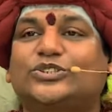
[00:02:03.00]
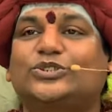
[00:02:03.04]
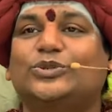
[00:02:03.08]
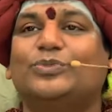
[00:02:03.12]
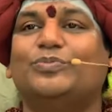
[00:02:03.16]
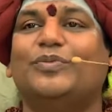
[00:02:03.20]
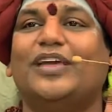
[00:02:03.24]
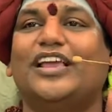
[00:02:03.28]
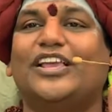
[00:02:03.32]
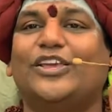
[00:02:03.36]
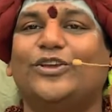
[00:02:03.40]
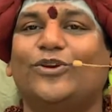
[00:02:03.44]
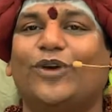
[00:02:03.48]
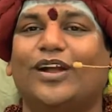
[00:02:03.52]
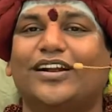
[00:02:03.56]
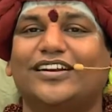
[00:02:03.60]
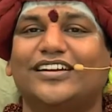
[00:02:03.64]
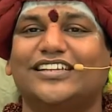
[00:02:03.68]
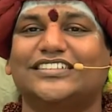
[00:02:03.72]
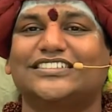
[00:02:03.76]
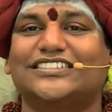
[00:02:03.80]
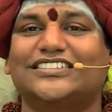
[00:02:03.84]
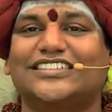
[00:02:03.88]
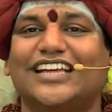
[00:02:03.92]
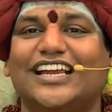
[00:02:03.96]
to make you
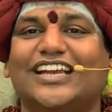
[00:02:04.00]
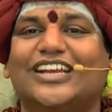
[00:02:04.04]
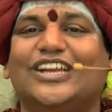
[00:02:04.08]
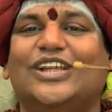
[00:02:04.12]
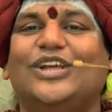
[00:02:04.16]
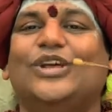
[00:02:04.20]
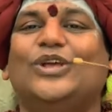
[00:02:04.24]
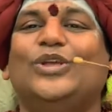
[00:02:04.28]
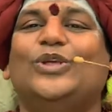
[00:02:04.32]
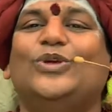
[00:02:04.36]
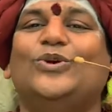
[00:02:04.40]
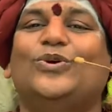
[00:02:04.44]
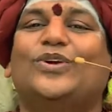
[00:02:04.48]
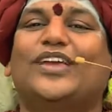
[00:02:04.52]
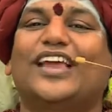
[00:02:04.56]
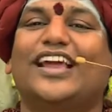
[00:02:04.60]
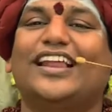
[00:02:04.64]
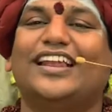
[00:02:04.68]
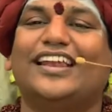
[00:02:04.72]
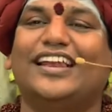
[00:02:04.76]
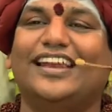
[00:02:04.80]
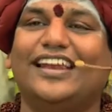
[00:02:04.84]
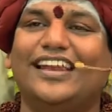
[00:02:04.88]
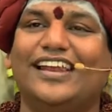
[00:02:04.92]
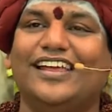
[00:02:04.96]
understand you
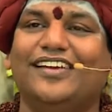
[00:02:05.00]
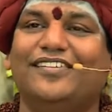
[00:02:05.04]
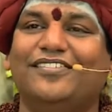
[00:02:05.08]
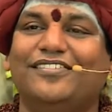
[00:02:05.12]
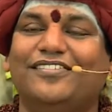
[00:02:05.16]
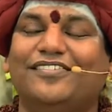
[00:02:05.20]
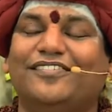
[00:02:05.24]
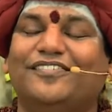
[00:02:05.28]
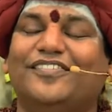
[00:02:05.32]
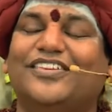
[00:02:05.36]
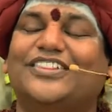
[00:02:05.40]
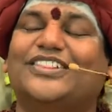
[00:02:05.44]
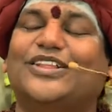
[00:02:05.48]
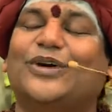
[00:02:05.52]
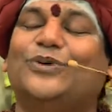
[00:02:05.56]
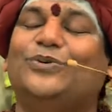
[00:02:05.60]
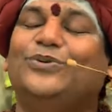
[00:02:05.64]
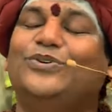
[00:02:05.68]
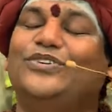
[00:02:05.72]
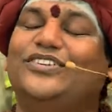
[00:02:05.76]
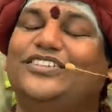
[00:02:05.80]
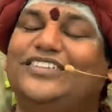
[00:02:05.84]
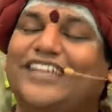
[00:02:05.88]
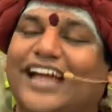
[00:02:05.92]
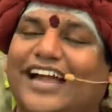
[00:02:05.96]
can live
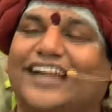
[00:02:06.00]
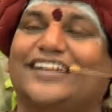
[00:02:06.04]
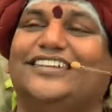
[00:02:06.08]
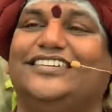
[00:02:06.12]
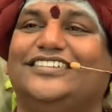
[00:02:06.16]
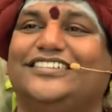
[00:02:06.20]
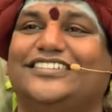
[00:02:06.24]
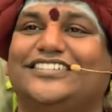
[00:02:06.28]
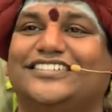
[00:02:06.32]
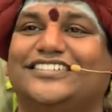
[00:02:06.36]
without that.